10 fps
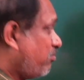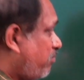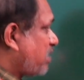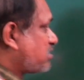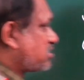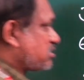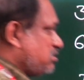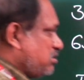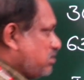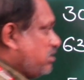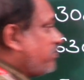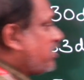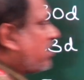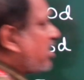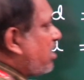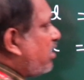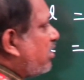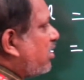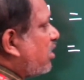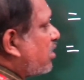But in the
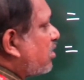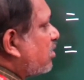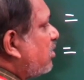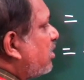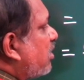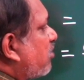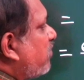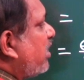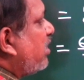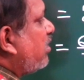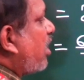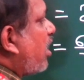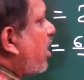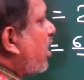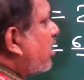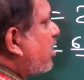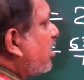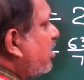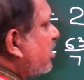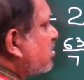calendar required
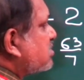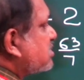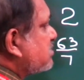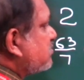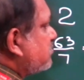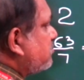100 years.